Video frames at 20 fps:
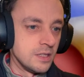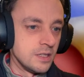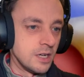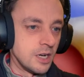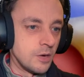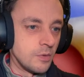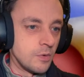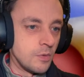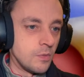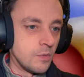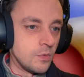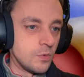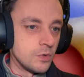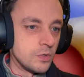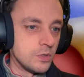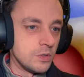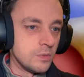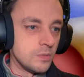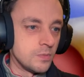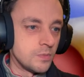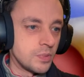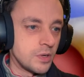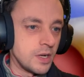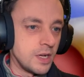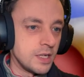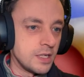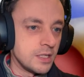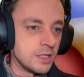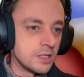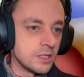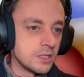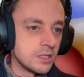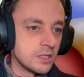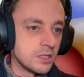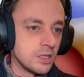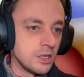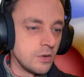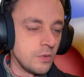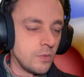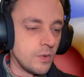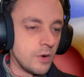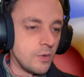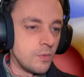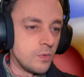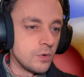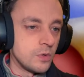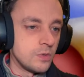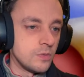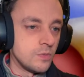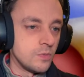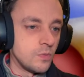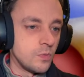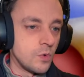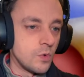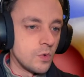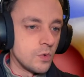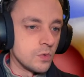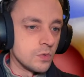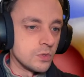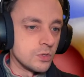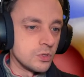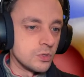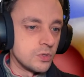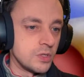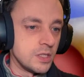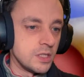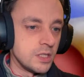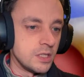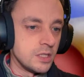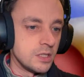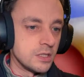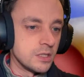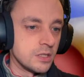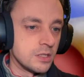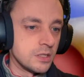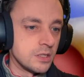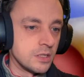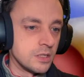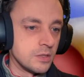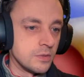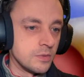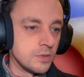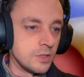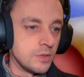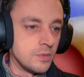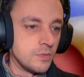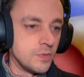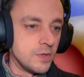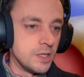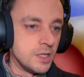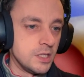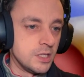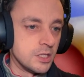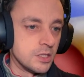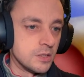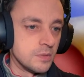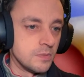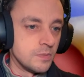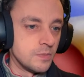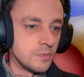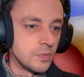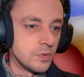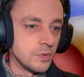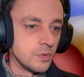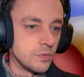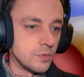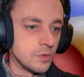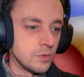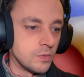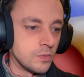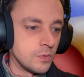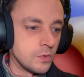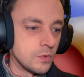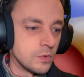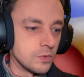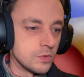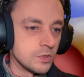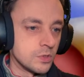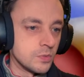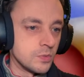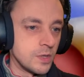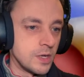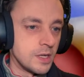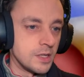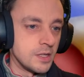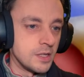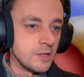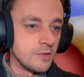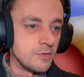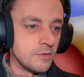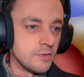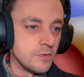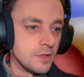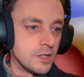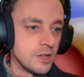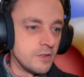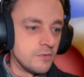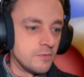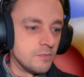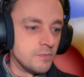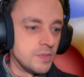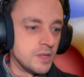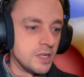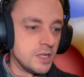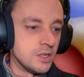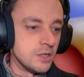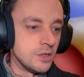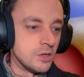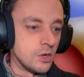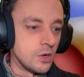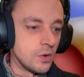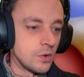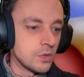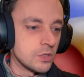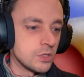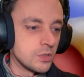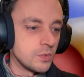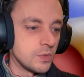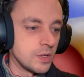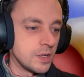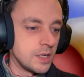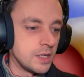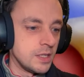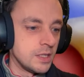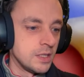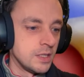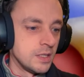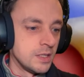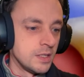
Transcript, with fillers: I want wooden planks, well, wooden walls really, because we need to put the wooden walls where they've been knocked away.